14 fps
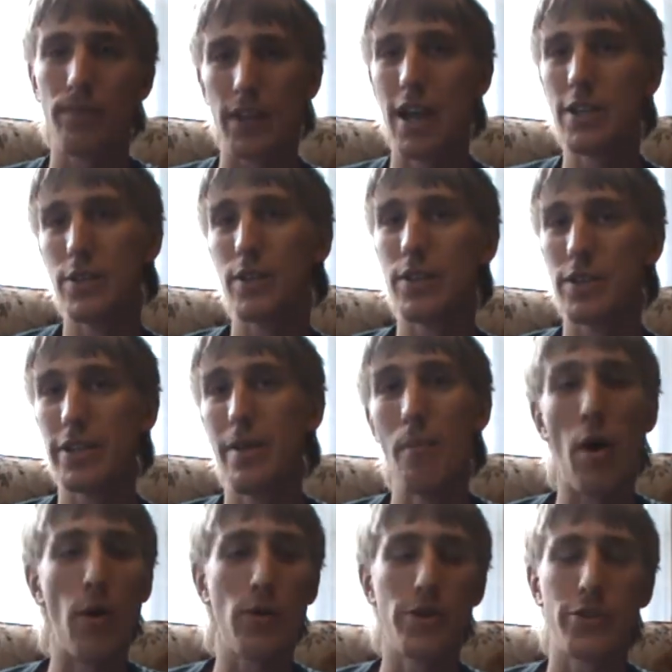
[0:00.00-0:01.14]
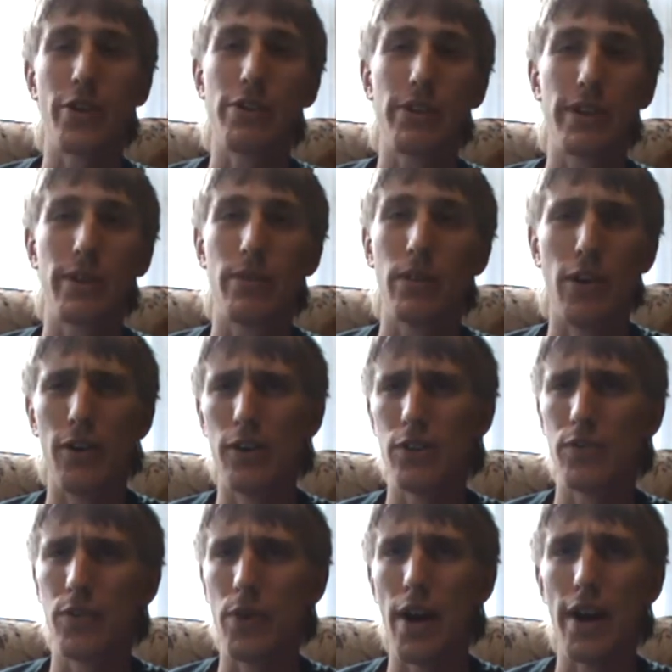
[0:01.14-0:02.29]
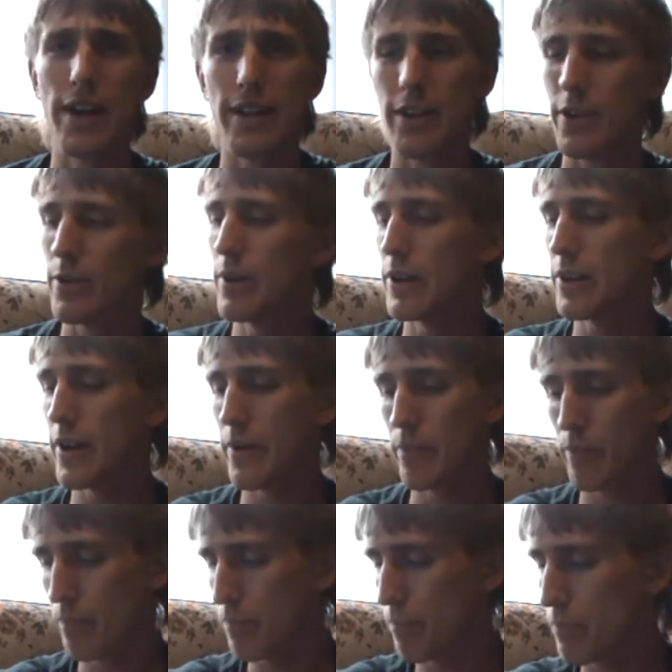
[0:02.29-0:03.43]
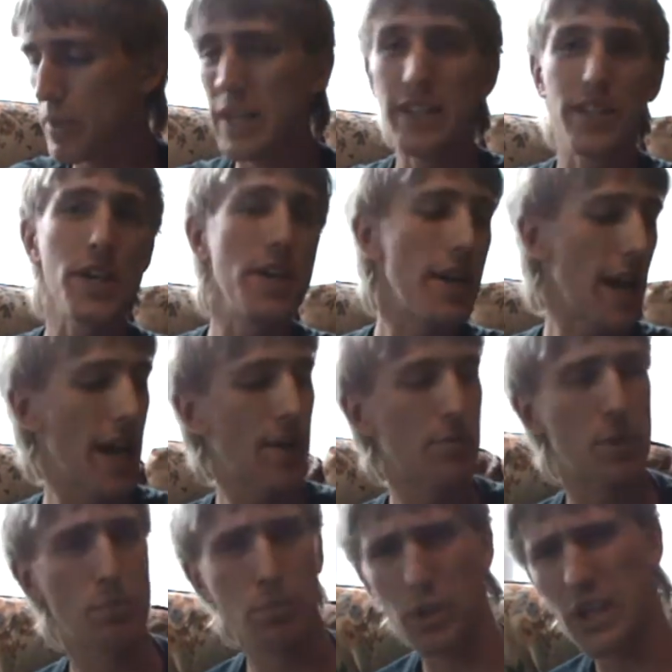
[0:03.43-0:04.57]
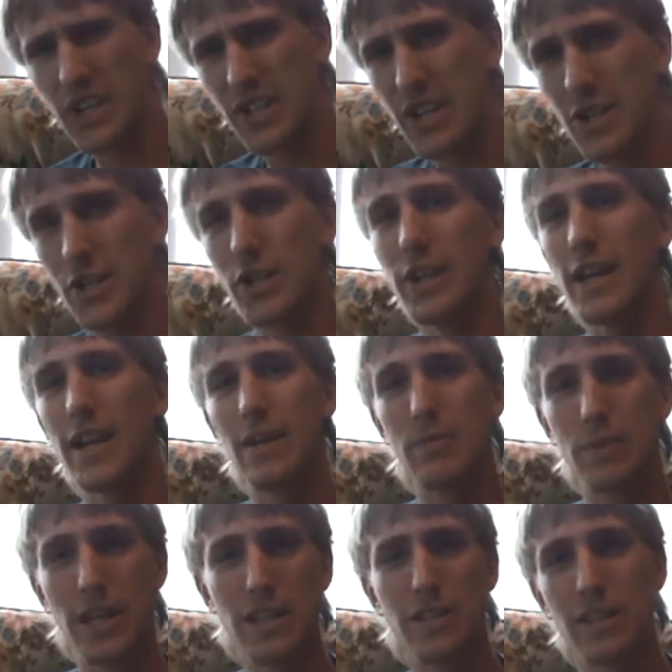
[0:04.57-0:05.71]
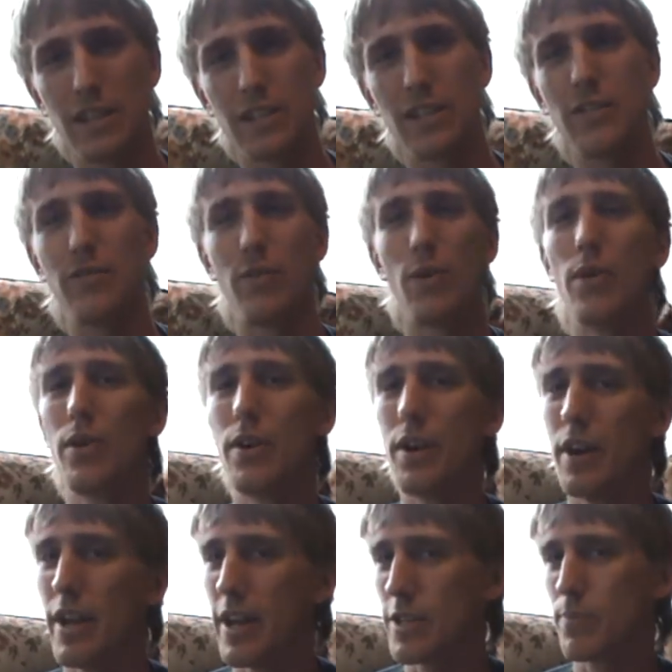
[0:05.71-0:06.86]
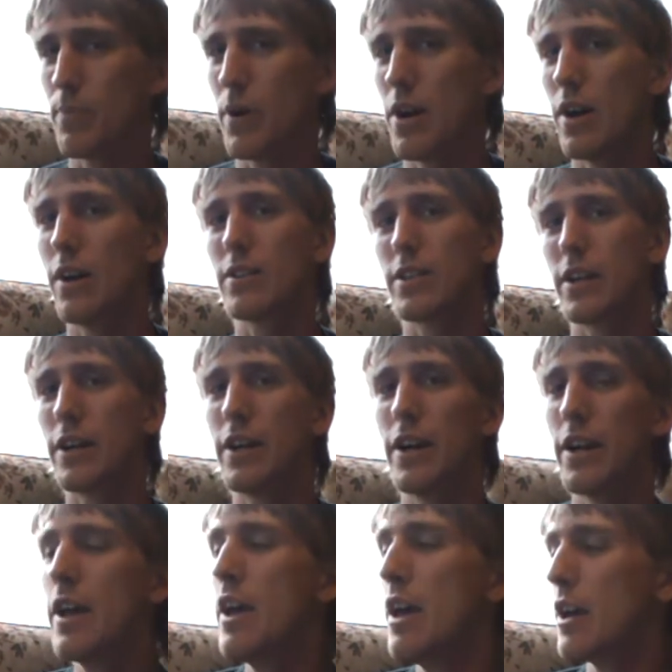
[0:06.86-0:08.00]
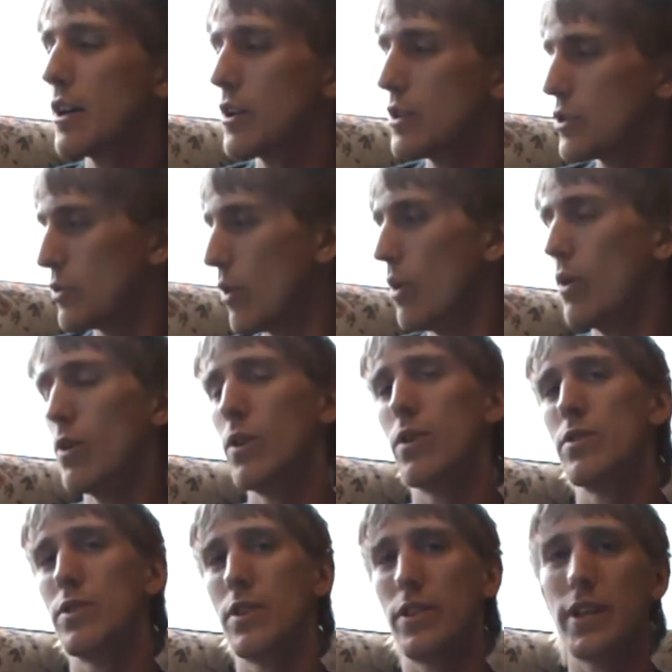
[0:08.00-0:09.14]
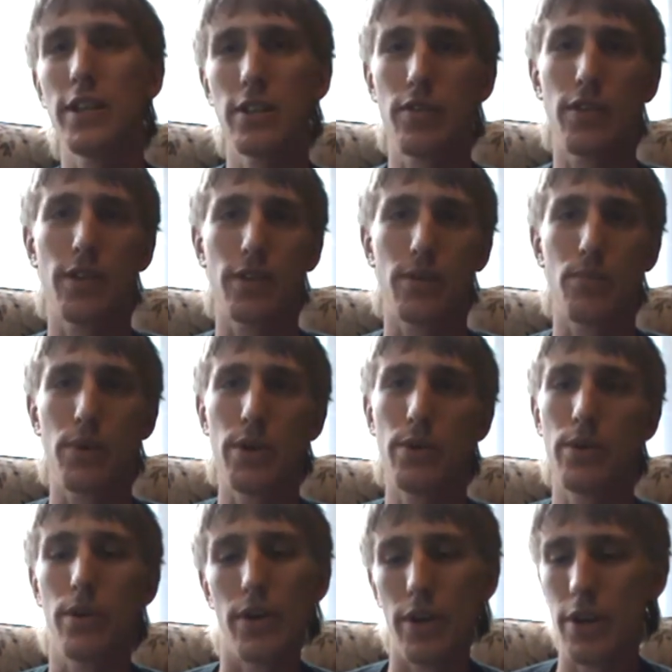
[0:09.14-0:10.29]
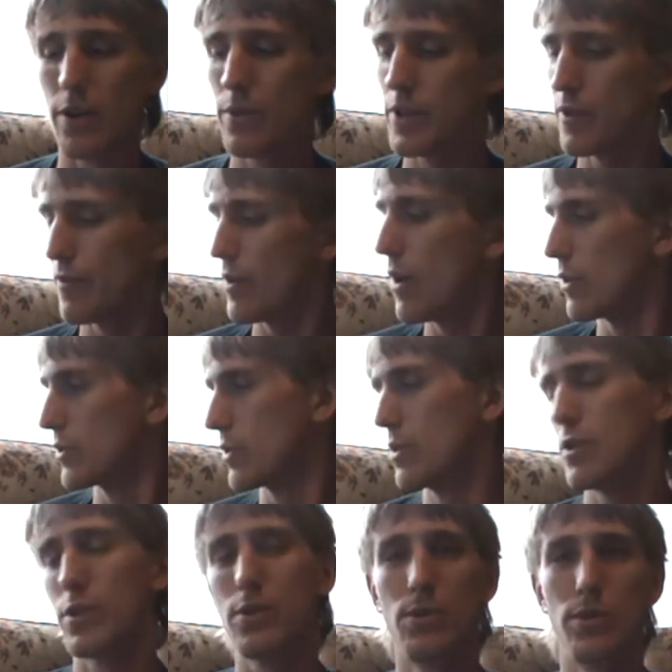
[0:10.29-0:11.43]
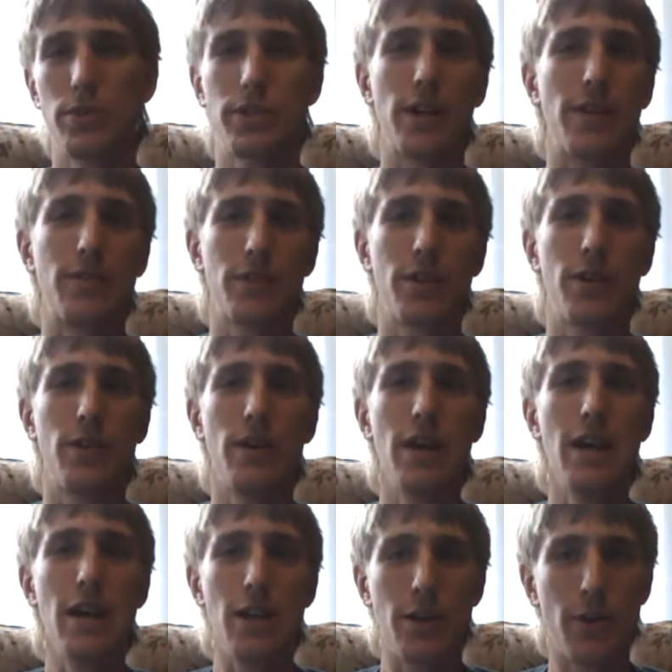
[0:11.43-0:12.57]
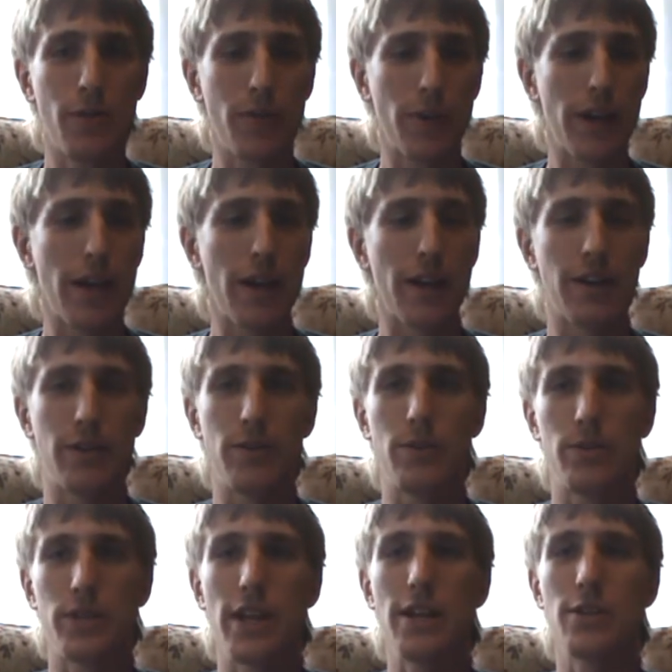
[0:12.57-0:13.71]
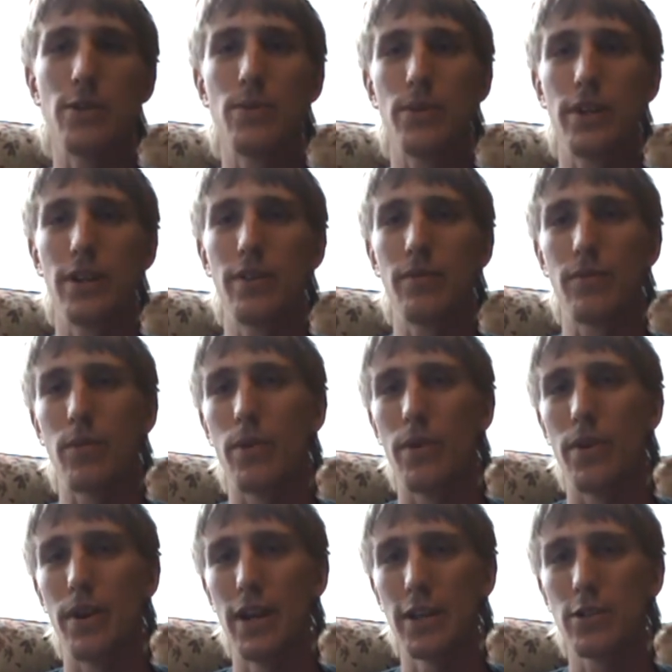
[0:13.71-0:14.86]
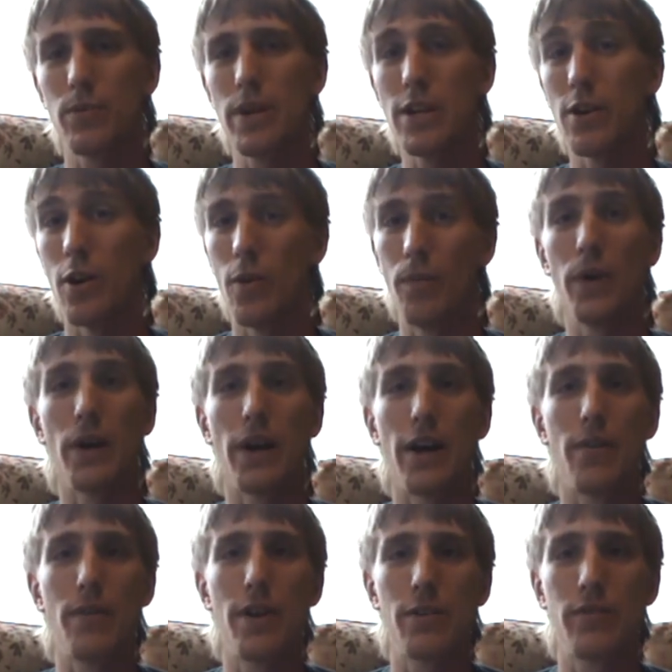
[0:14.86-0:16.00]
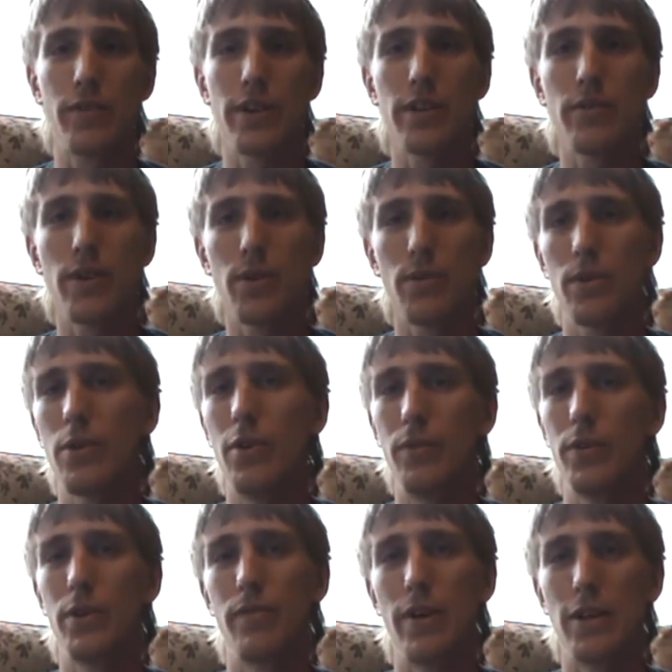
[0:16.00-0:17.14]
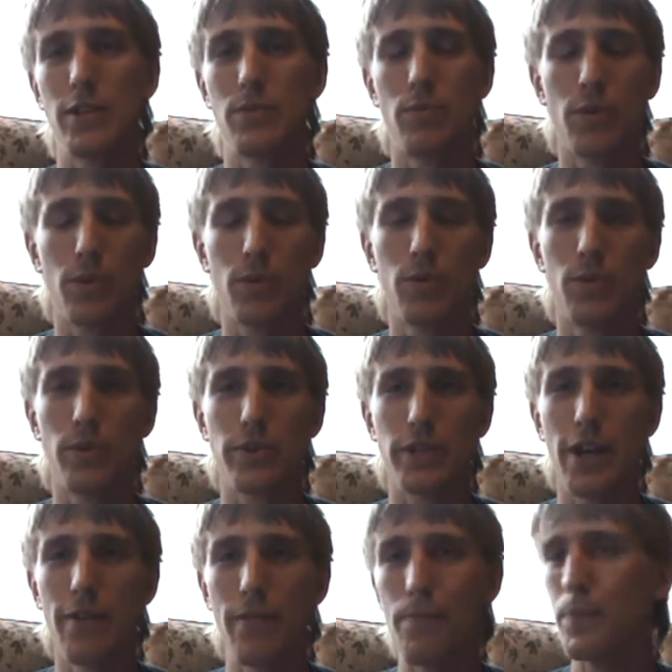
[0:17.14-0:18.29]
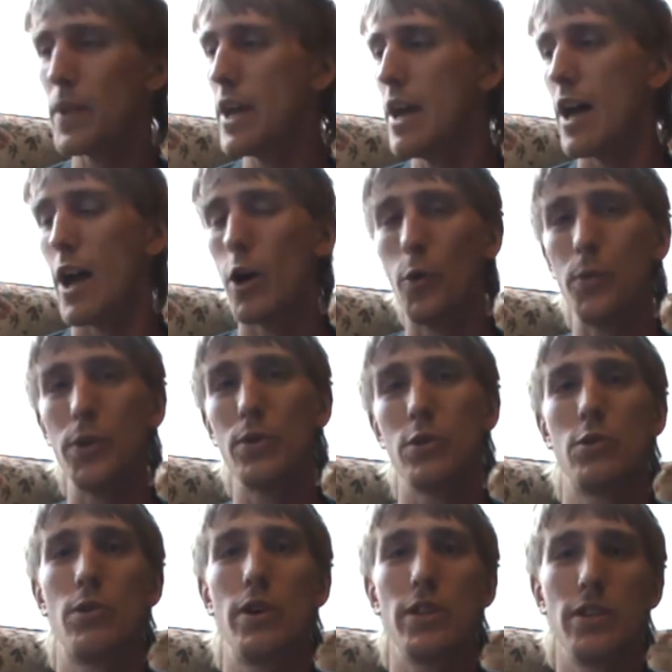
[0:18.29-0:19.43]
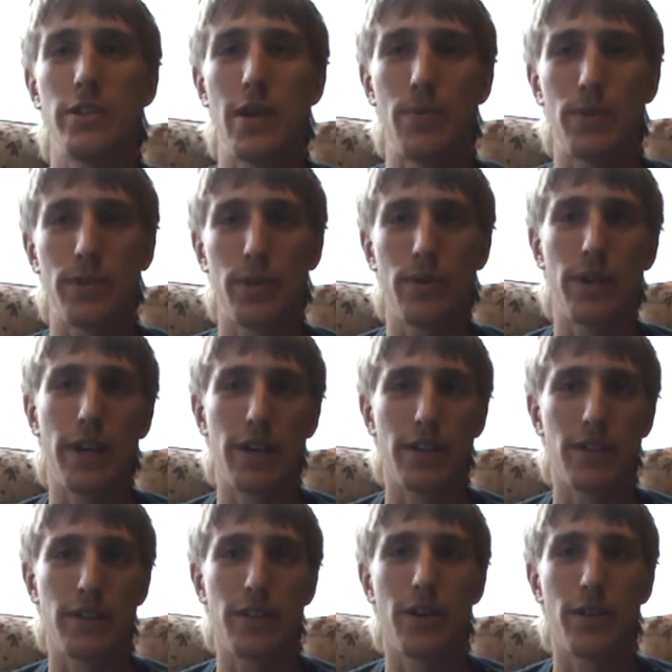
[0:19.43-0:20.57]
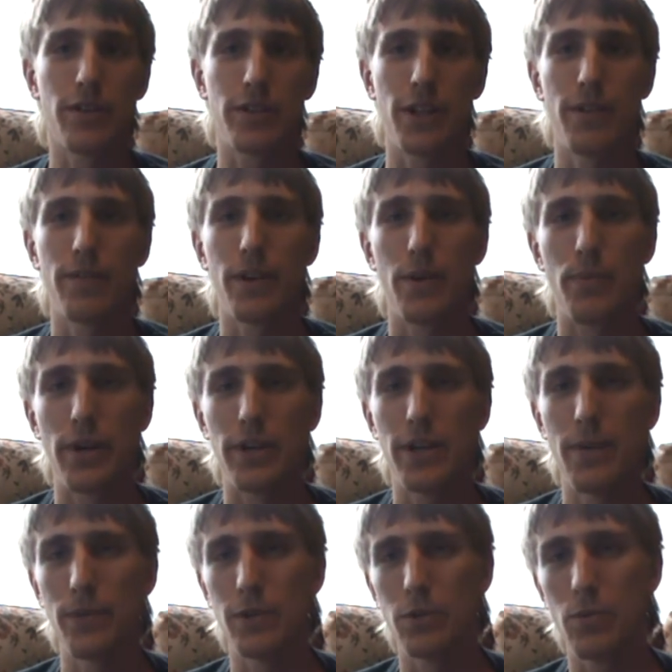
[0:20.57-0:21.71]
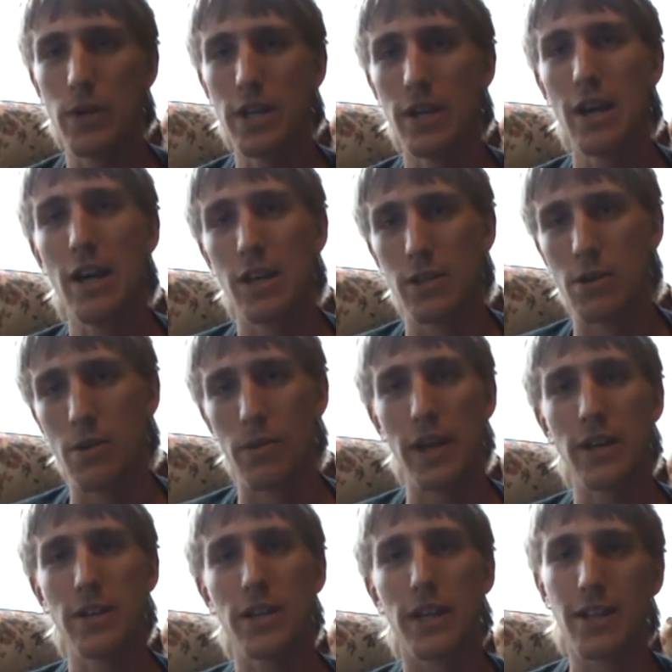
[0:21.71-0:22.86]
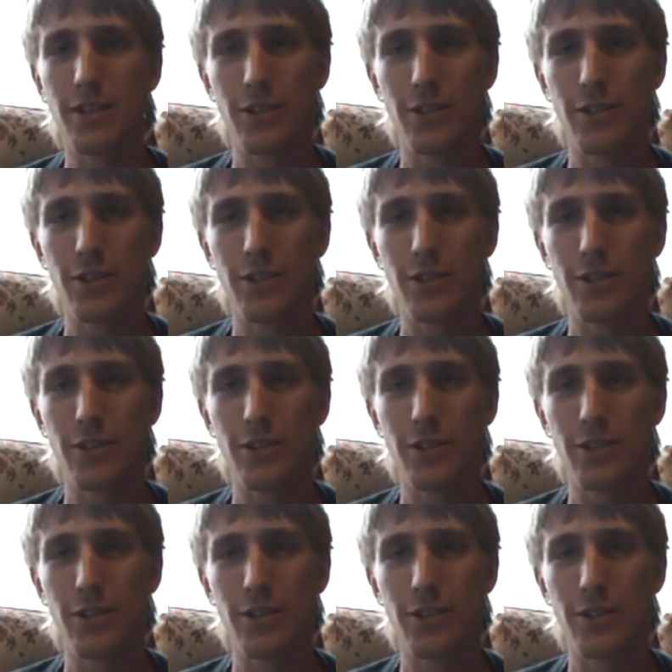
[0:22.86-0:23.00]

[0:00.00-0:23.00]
As you can see, I'm always trying to get a large variety. You know, I got PC games and PlayStation games, N64 and Xbox. I got controllers and things for the computer, you know, different, all sorts of cool stuff. So don't forget to stay tuned in for next week. Hopefully I'll have another video out. Hopefully I'll find some more cool stuff. I hope you enjoyed this episode, getting to see all the stuff that I picked up this week. So thanks again